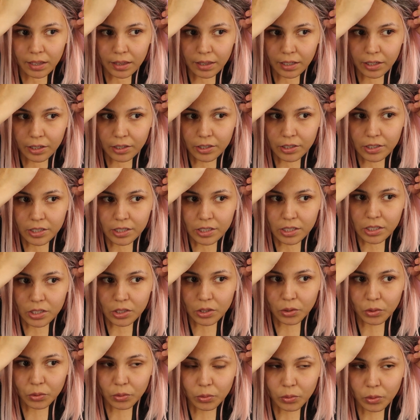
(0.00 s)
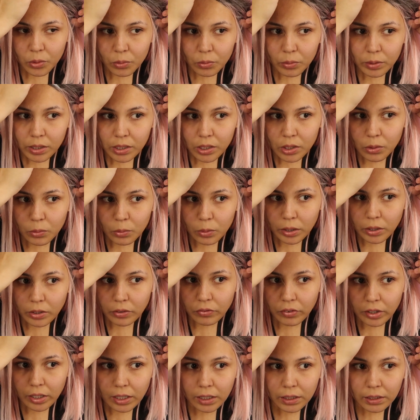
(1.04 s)
They're just screwing you
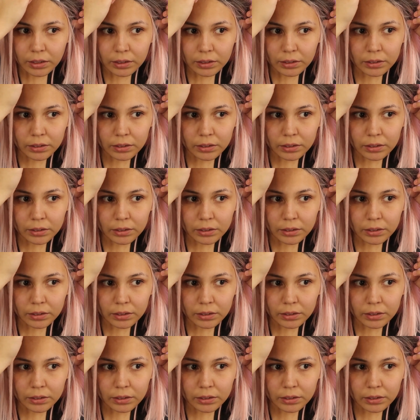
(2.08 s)
over.